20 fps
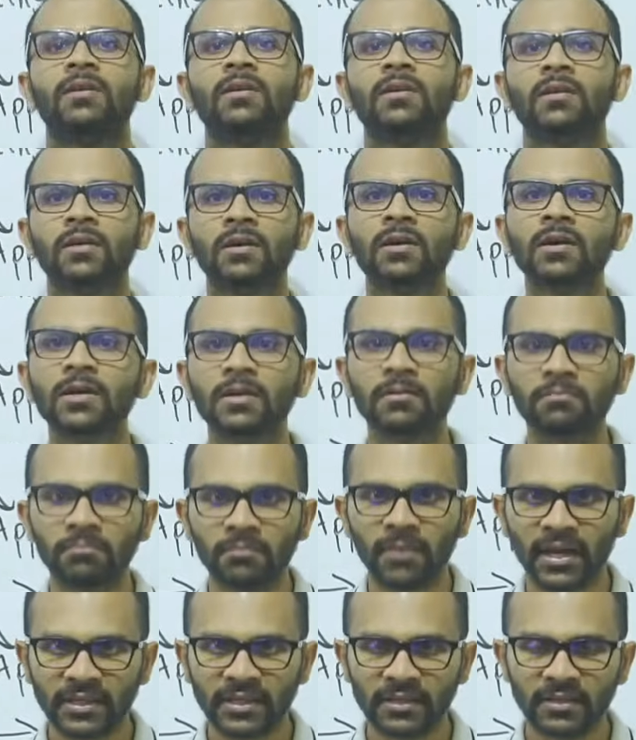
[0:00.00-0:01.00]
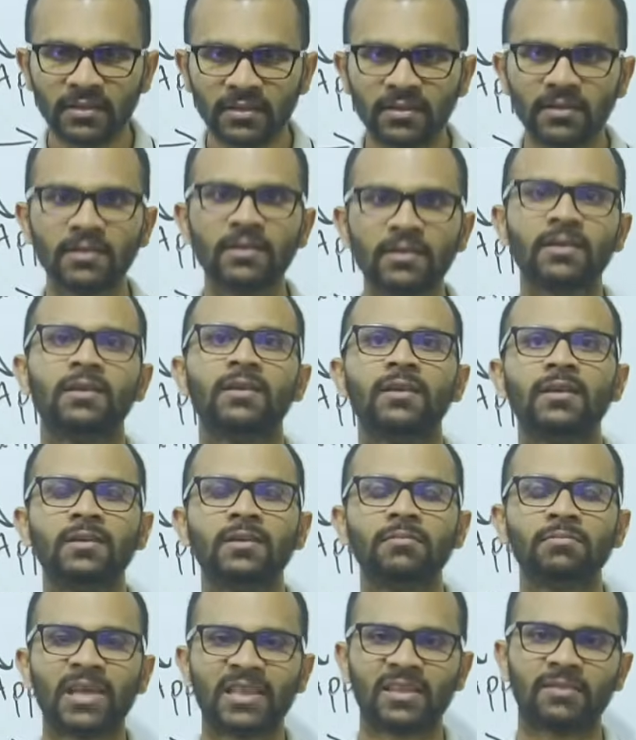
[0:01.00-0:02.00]
combined
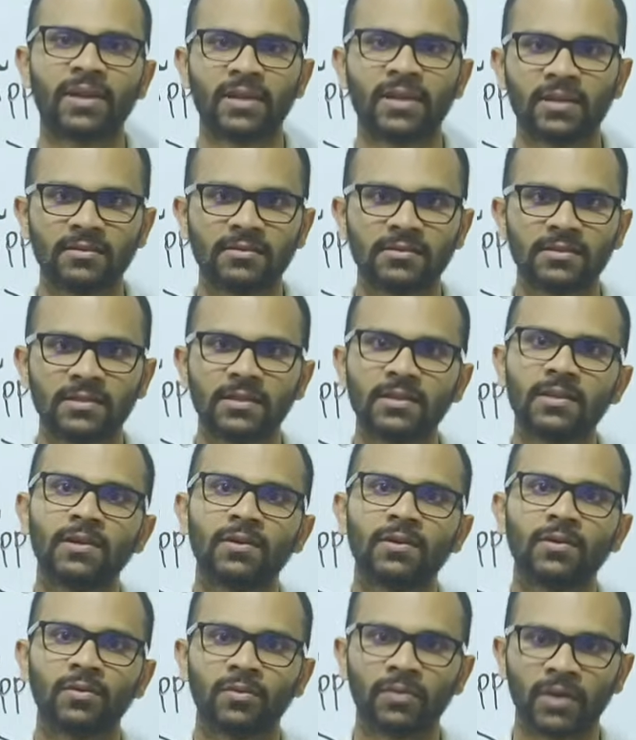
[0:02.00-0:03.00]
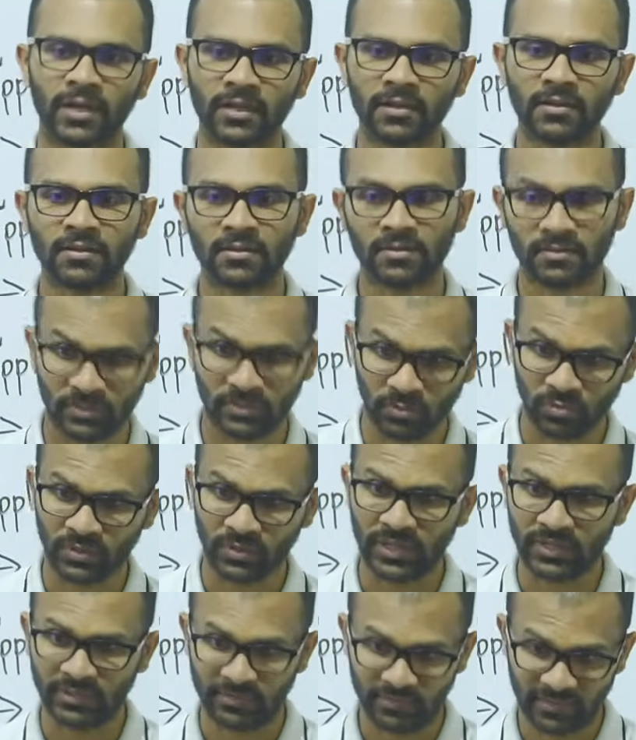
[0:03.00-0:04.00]
mathematics, right? So
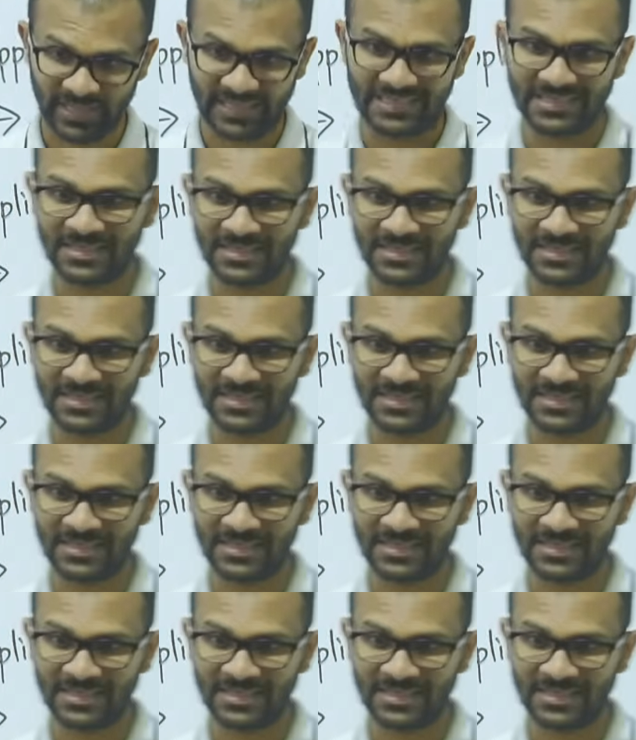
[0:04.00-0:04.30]
that is the